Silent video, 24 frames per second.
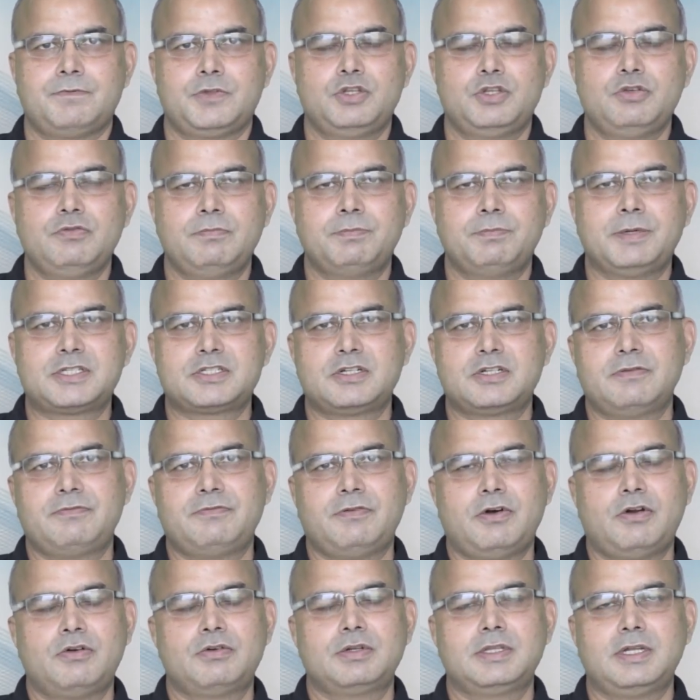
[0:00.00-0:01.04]
You must have
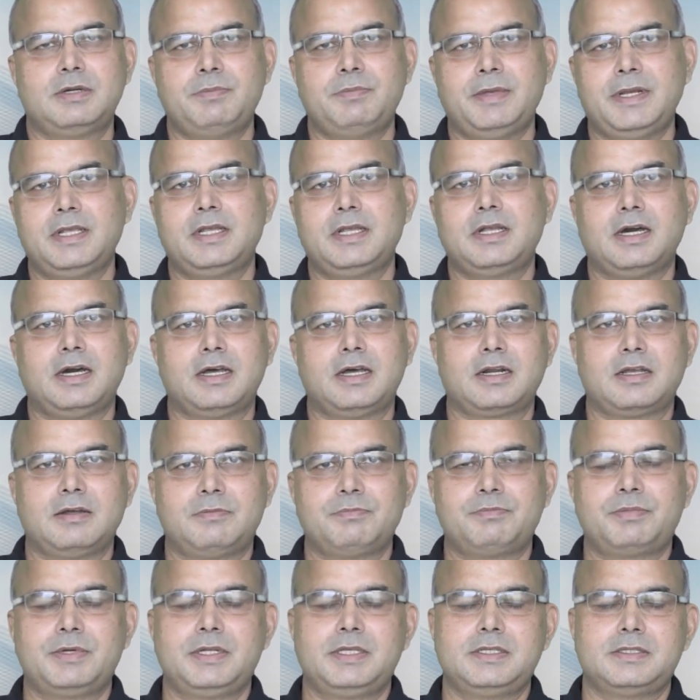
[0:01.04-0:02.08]
found that many car
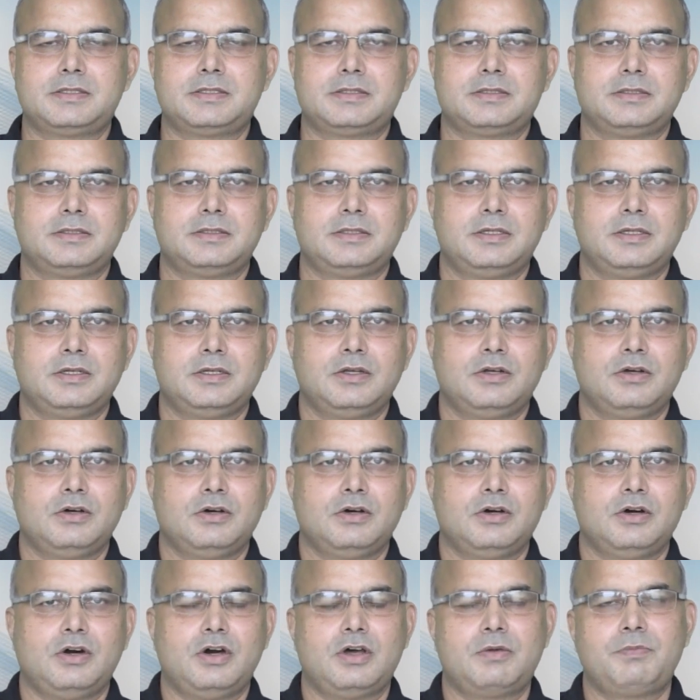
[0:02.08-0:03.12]
companies
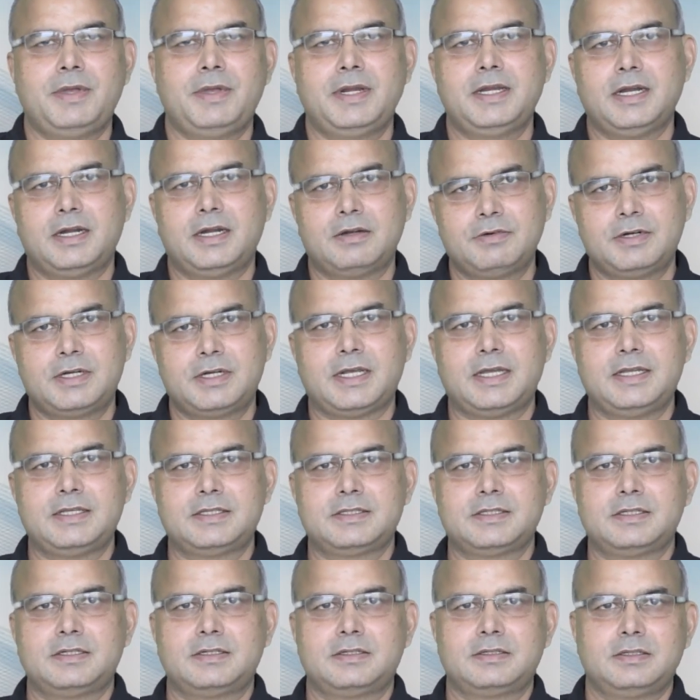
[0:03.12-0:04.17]
or many
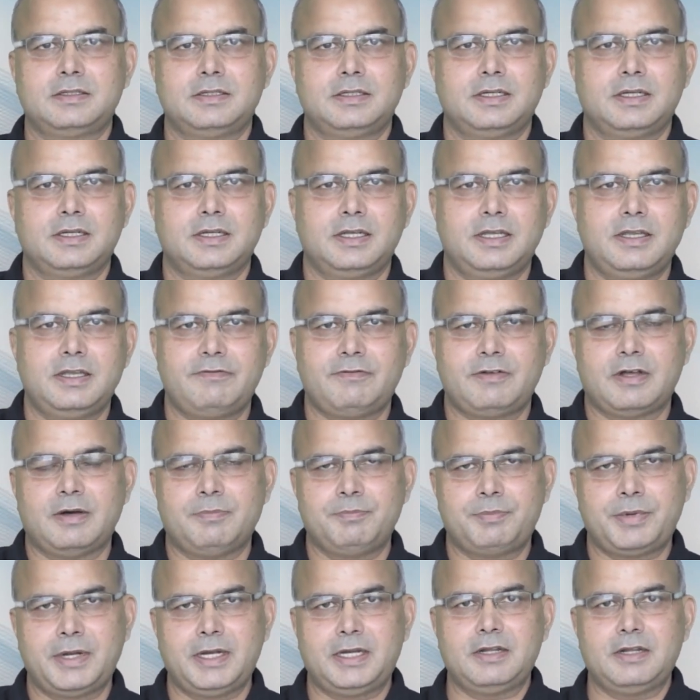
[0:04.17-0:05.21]
advertisers give
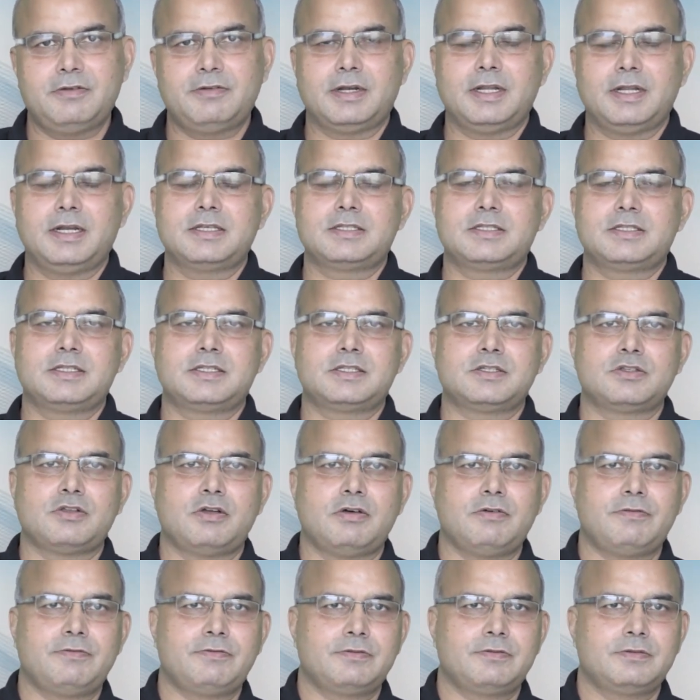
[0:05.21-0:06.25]
comparative analysis
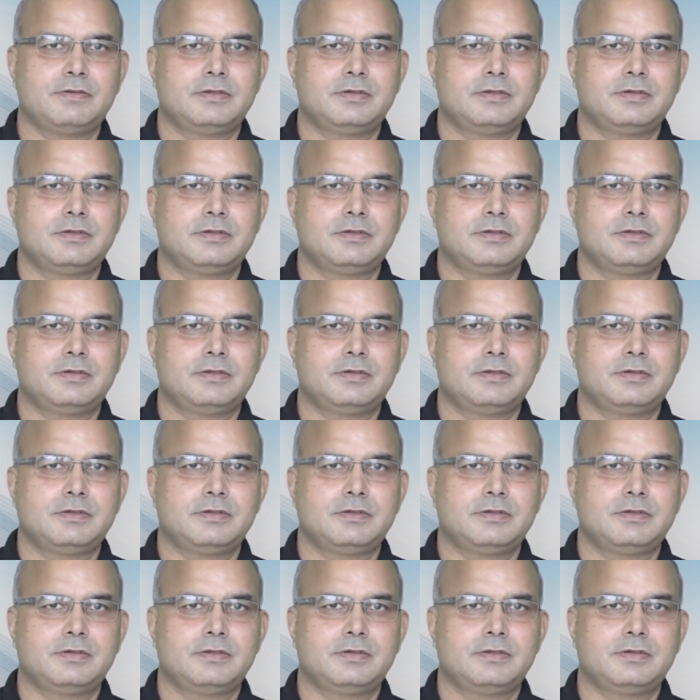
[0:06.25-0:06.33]
of